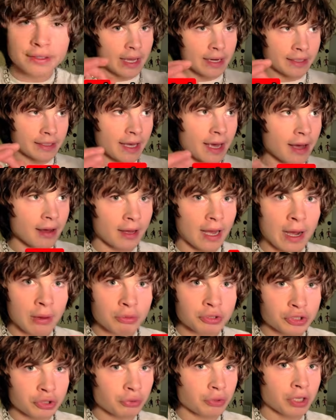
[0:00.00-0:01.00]
And yeah, I was
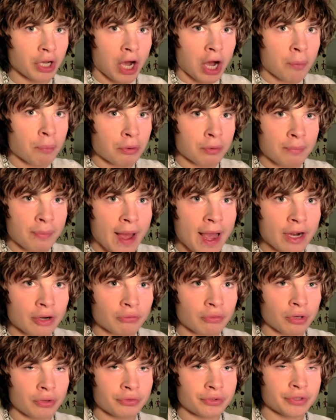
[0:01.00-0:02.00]
doing upper back
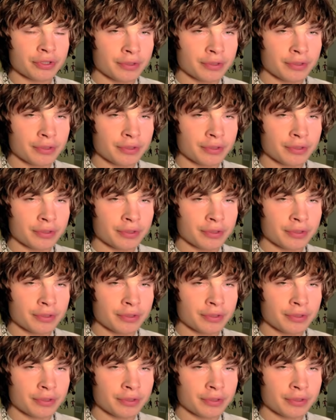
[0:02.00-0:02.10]
rows